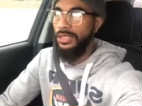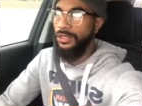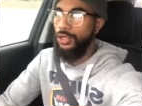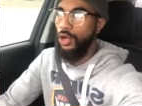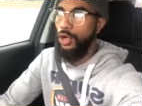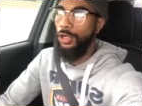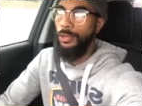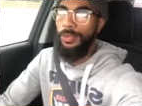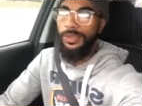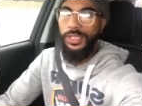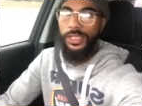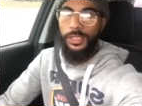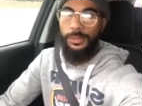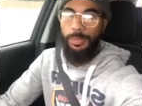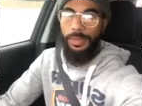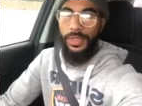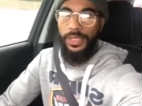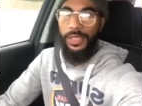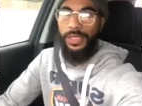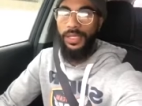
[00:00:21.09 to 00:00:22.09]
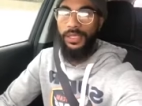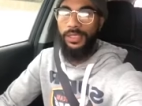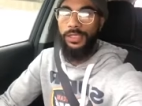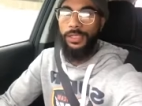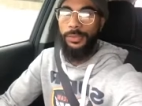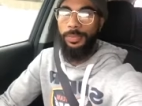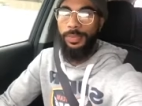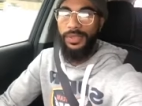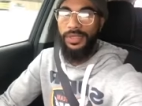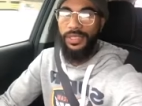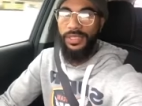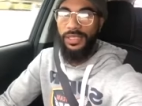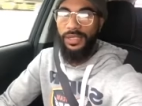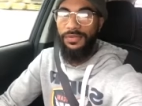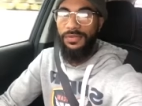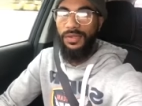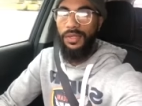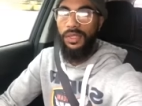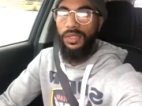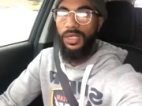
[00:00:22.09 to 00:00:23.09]
is going to be speaking
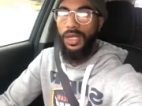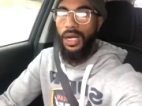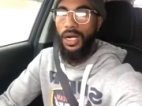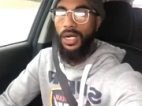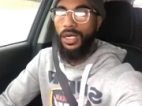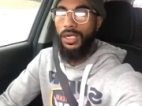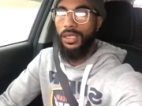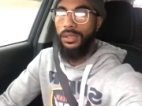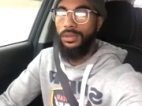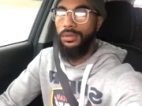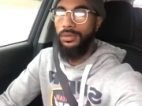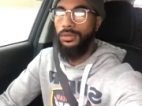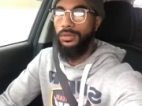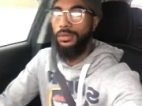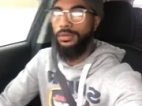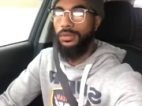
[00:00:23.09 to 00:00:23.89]
specifically on